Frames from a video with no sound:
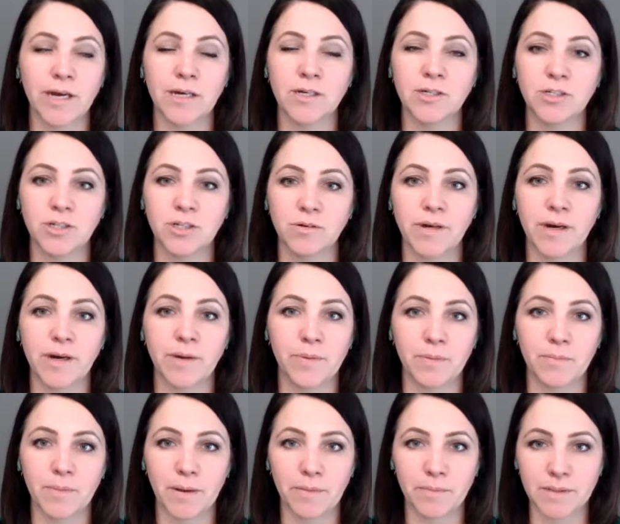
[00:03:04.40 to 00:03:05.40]
I showed up
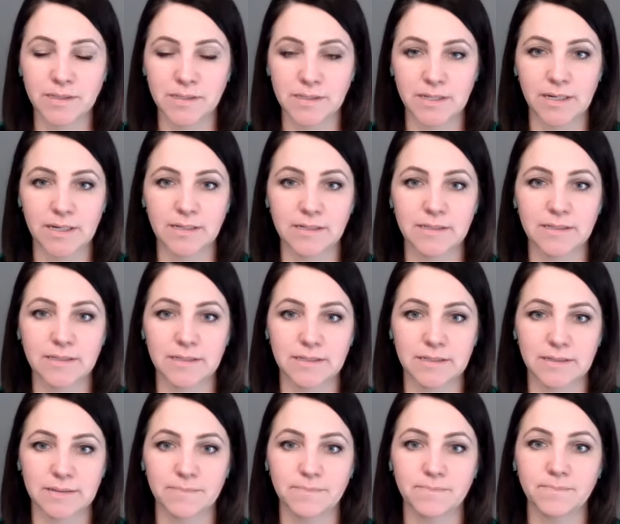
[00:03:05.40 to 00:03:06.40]
in my
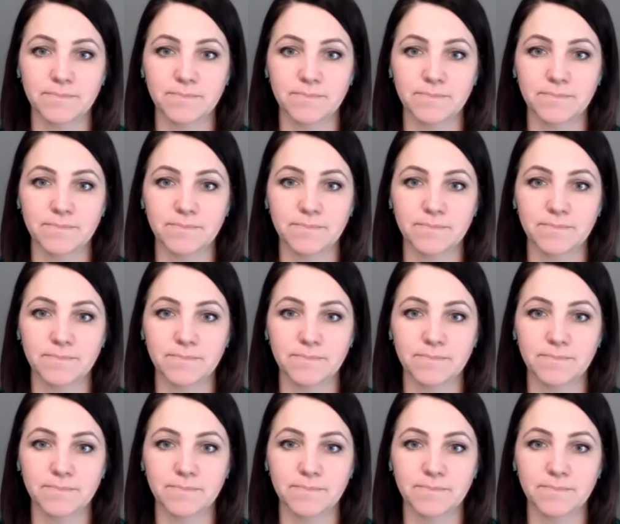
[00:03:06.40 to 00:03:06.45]
business.